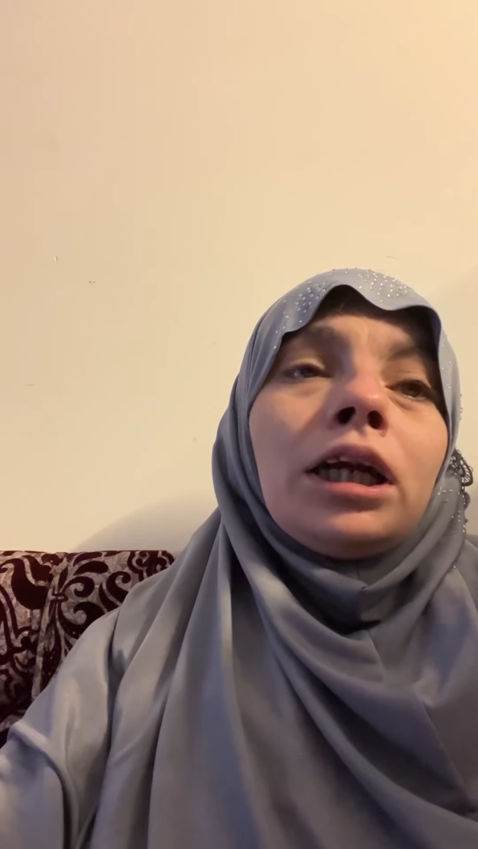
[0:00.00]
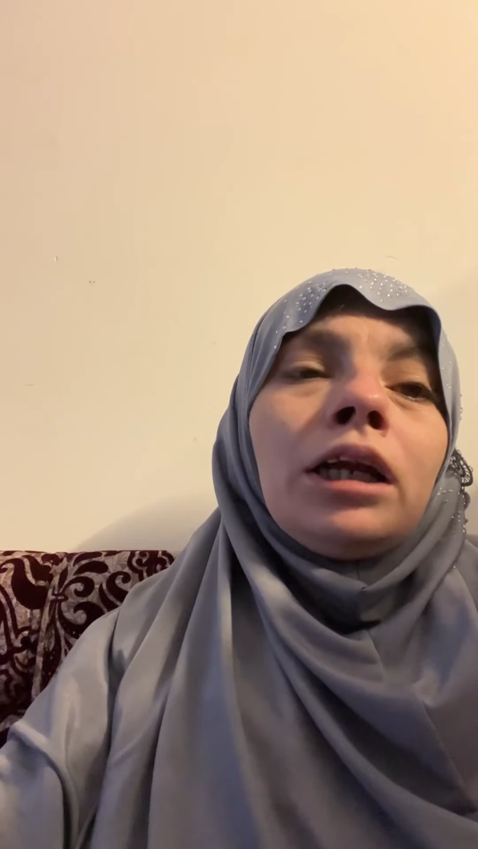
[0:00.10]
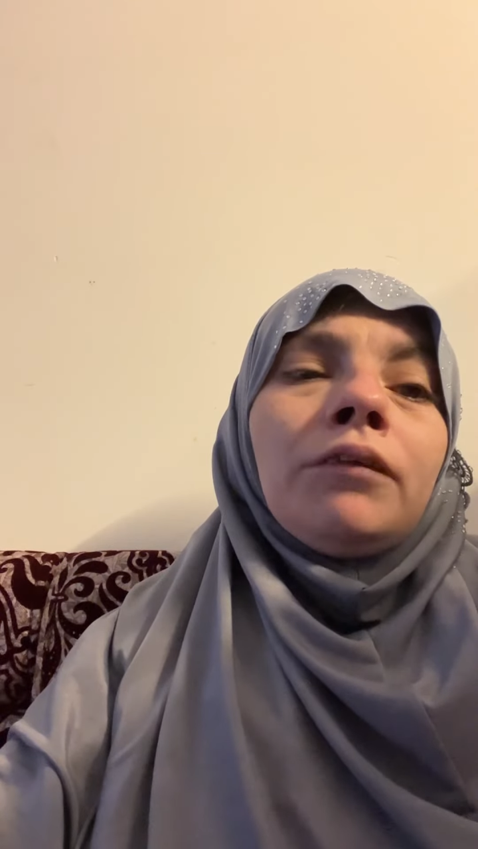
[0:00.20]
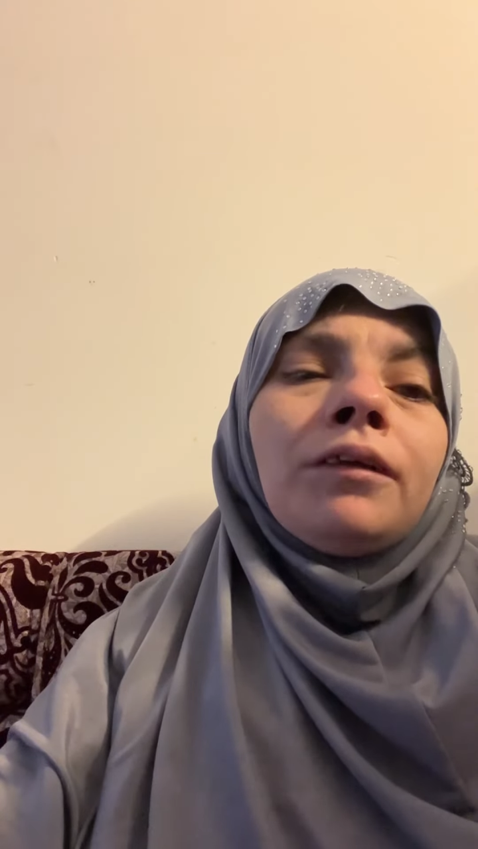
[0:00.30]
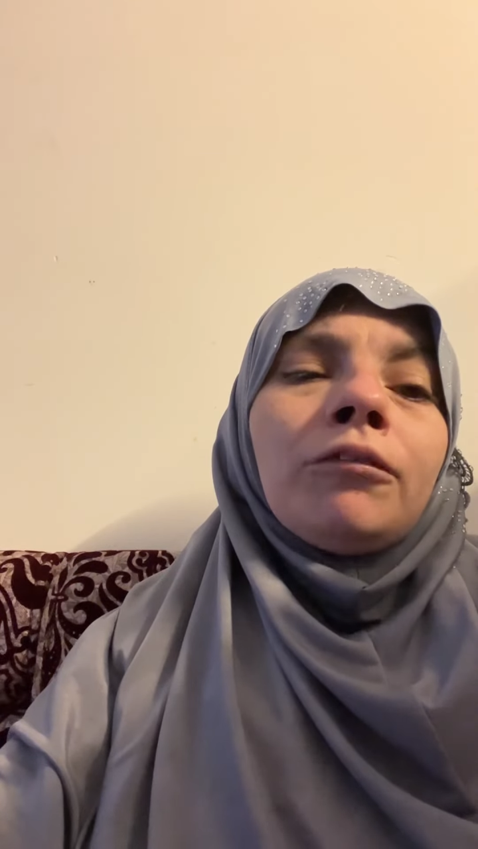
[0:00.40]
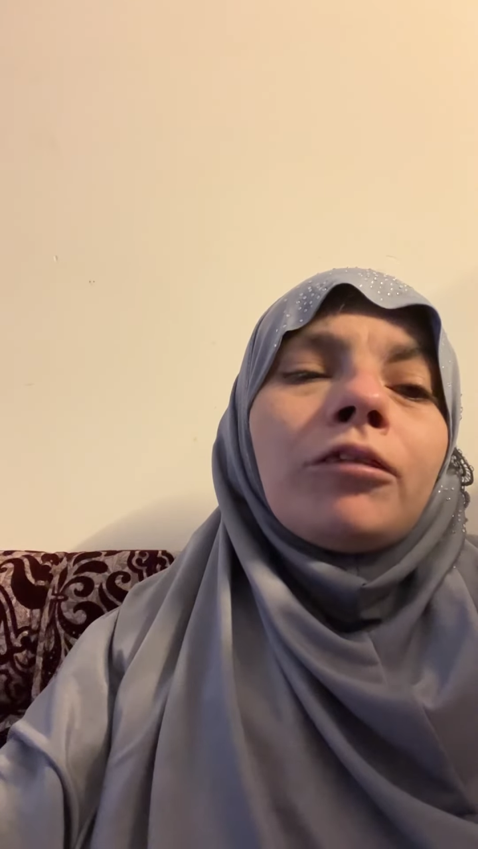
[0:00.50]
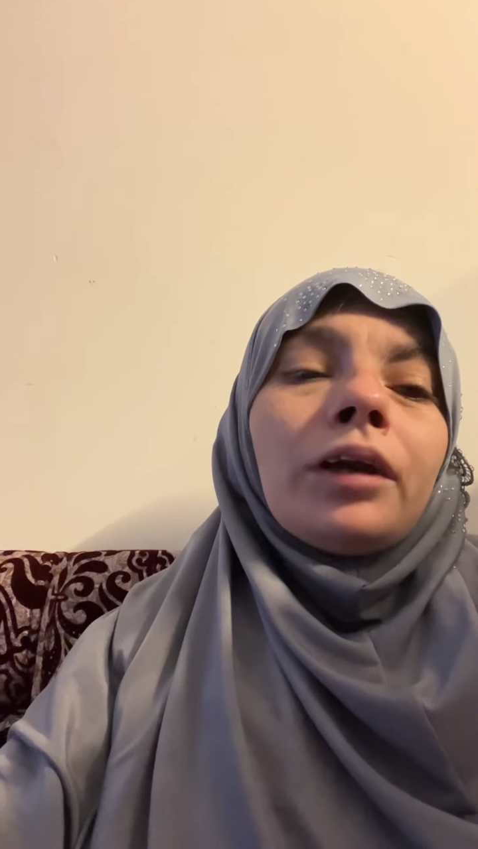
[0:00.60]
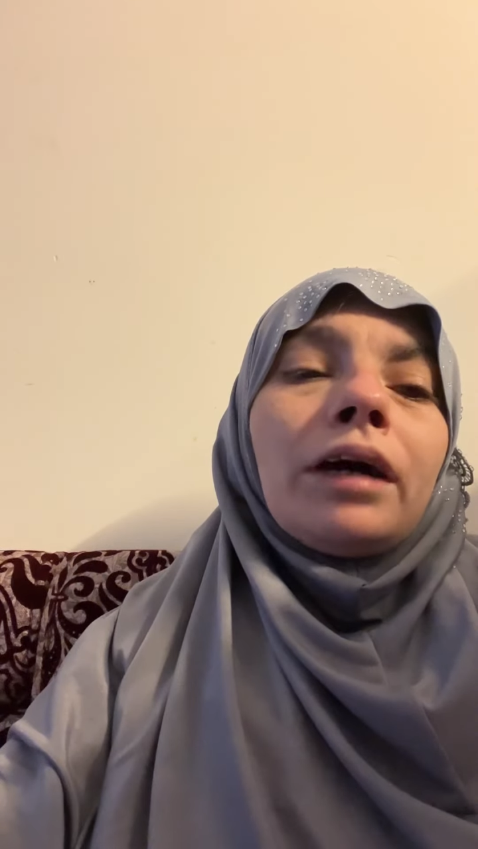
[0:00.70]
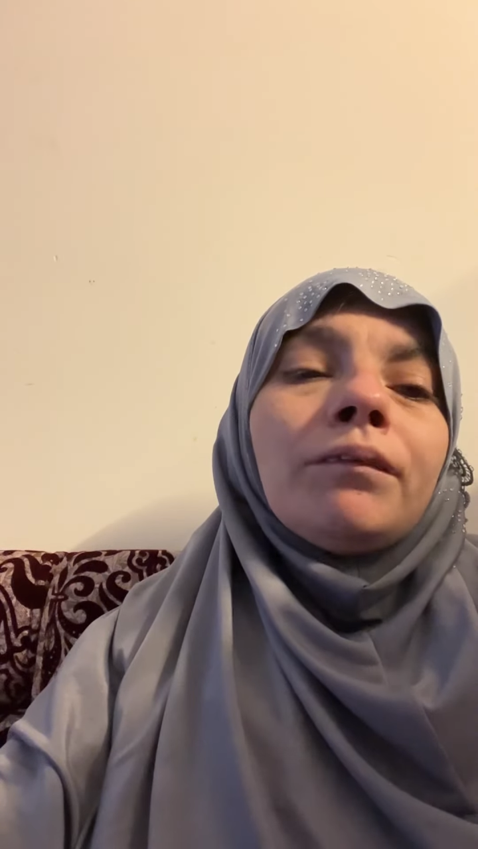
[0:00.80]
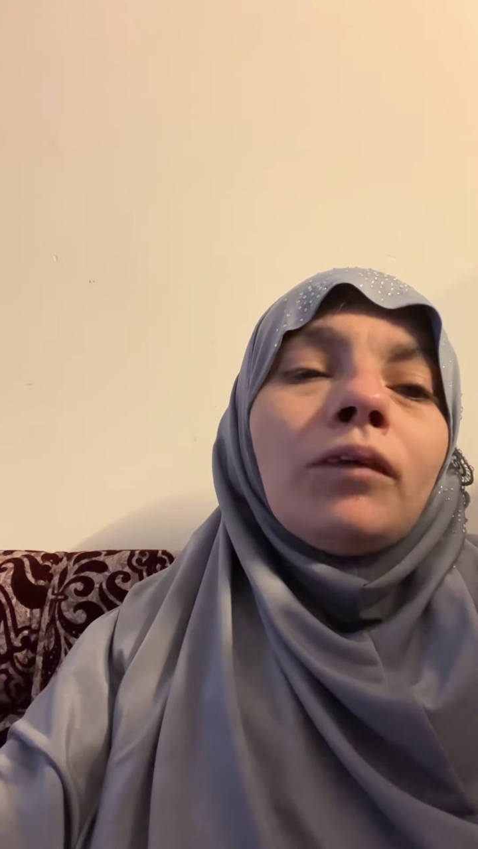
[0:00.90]
anything from
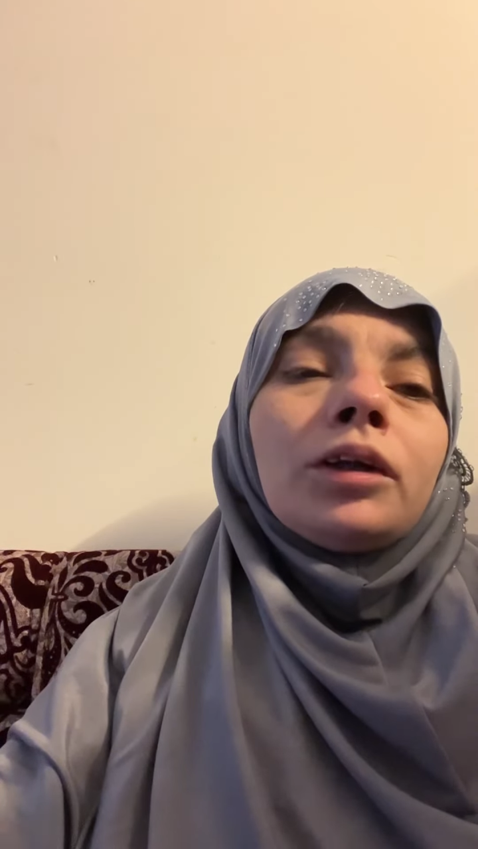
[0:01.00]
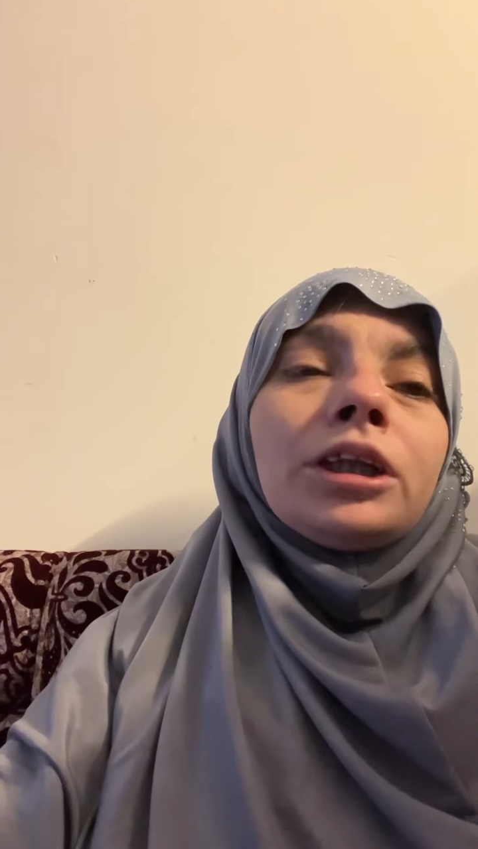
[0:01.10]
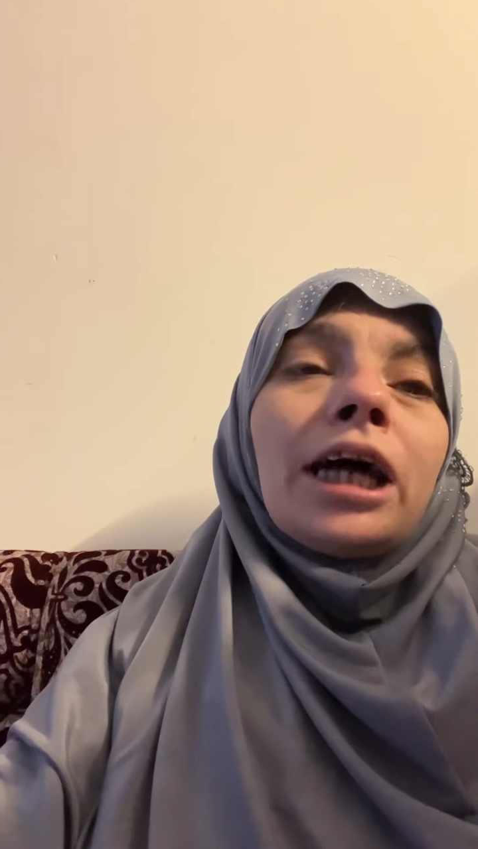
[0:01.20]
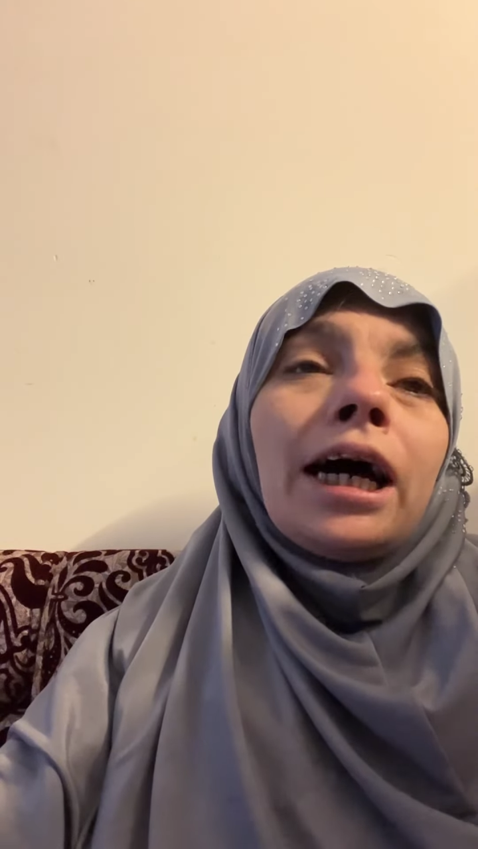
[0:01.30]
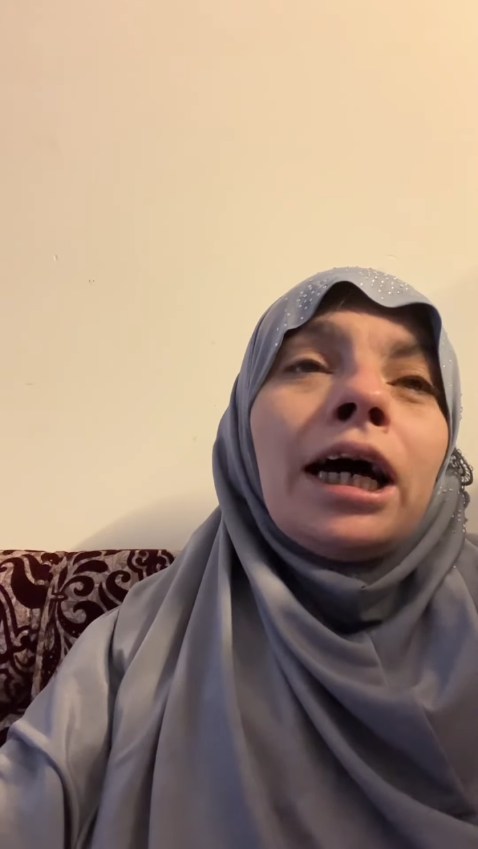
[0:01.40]
that mod chat